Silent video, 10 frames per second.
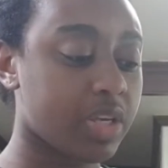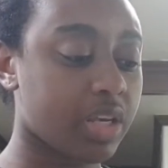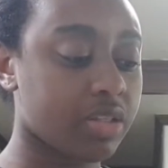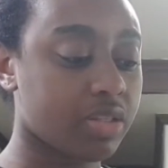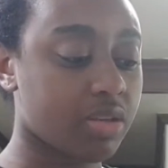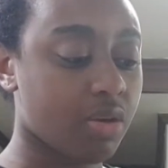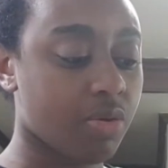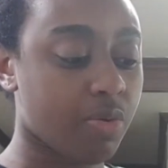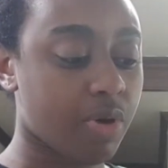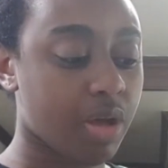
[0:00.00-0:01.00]
And
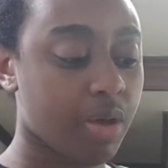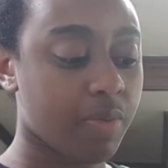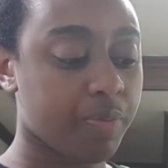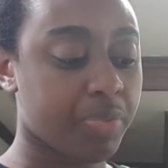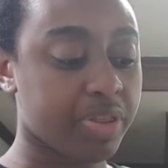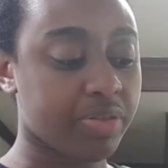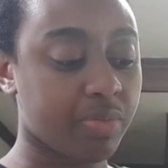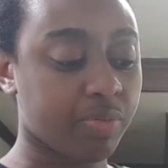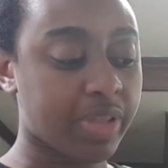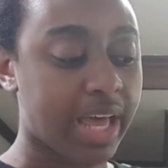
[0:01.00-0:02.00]
so, but
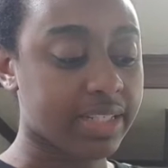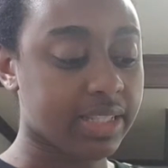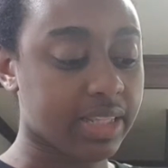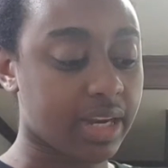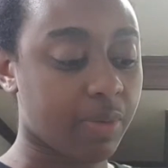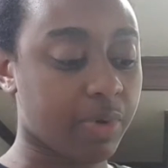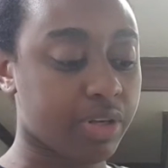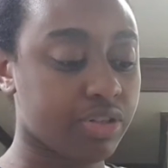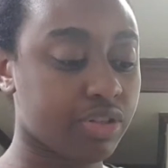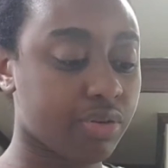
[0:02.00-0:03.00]
the last thing that I want
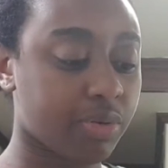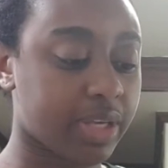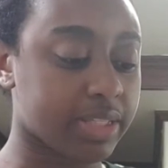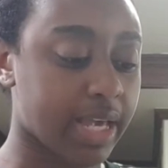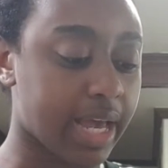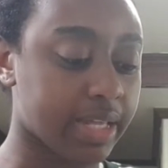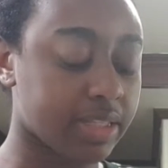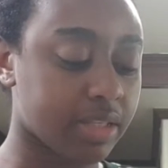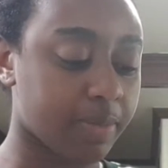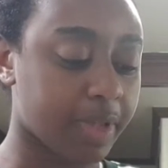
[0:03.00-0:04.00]
to do is add
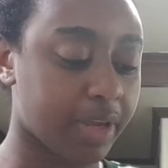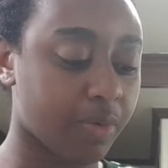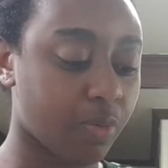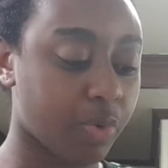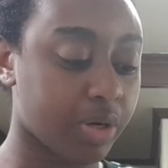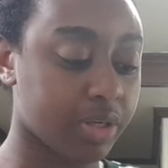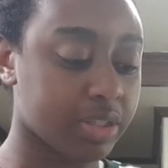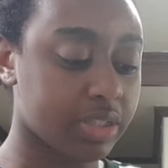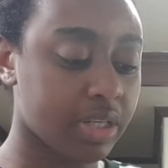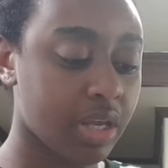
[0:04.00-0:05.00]
some like
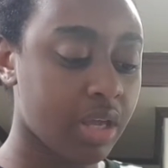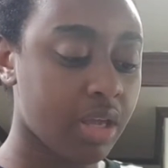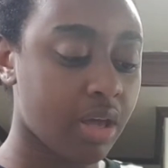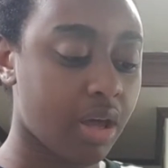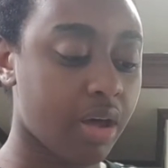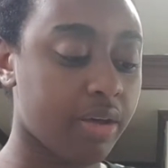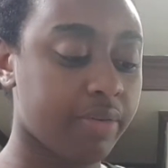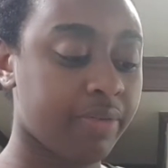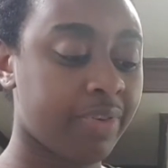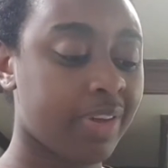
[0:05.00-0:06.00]
words
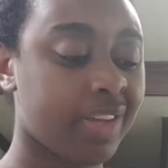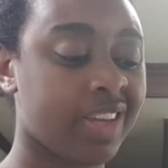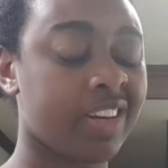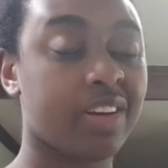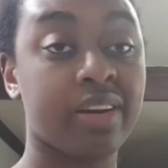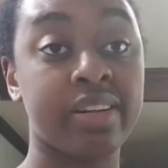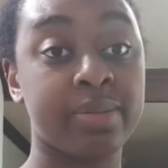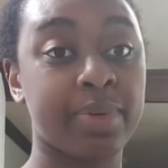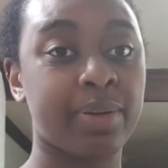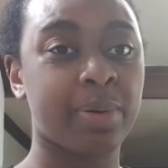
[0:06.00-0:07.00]
of
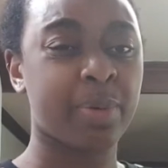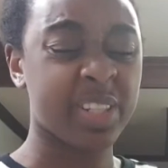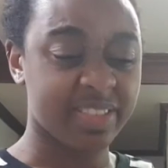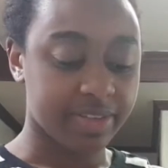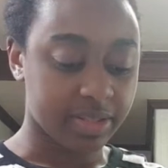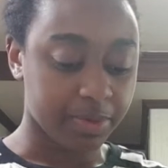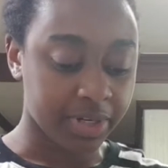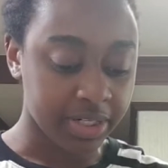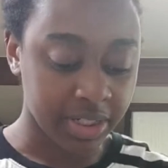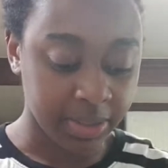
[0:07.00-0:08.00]
encouragement or words of
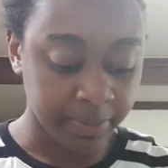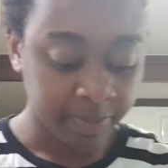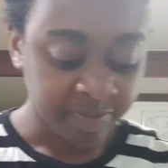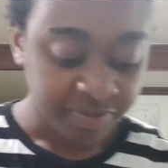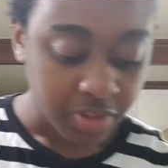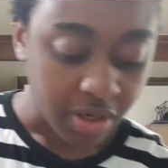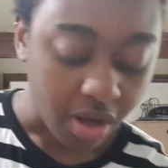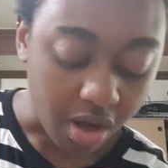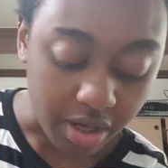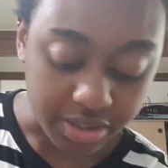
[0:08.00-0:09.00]
inspiration
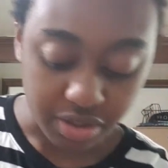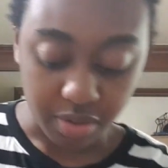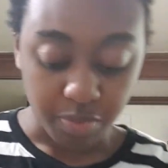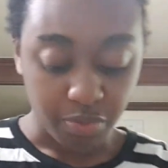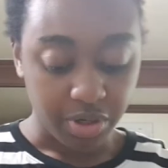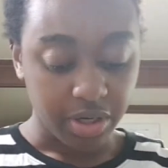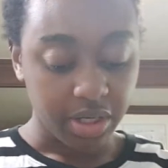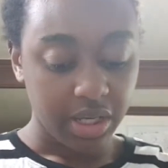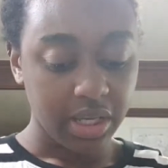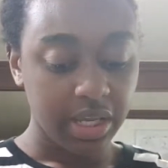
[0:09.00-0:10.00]
onto the board
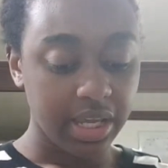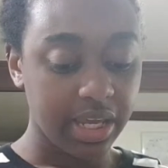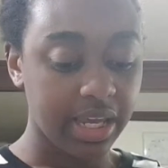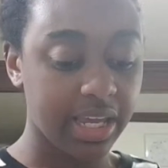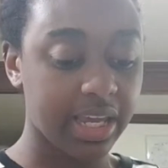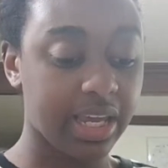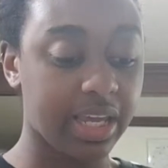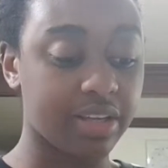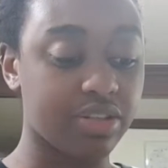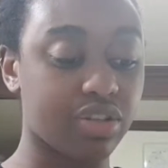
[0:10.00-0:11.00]

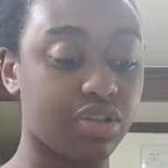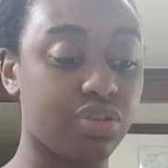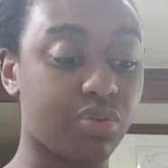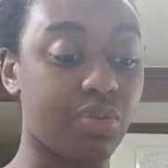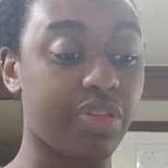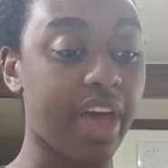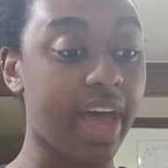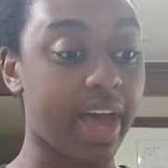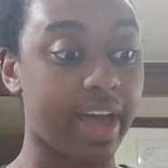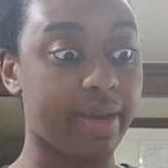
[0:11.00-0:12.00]
and to do
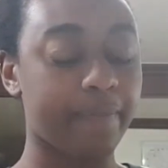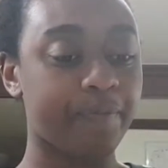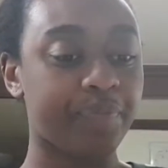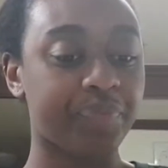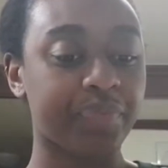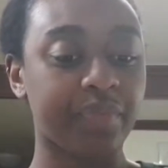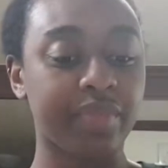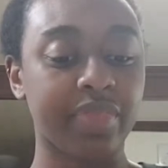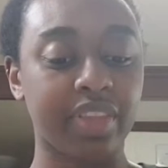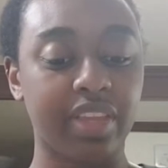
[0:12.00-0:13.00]
that,
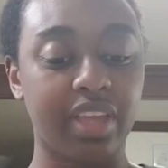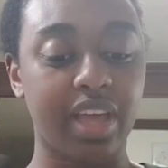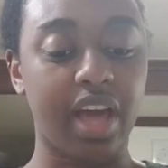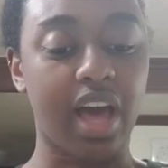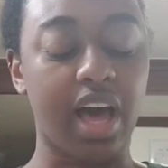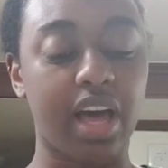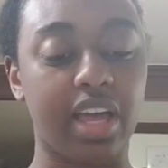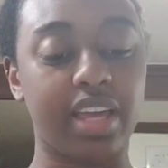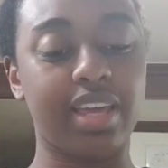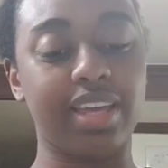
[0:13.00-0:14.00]

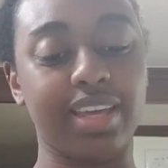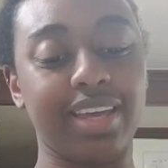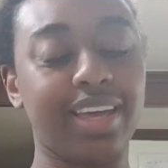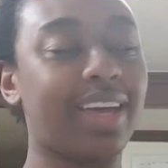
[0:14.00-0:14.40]
I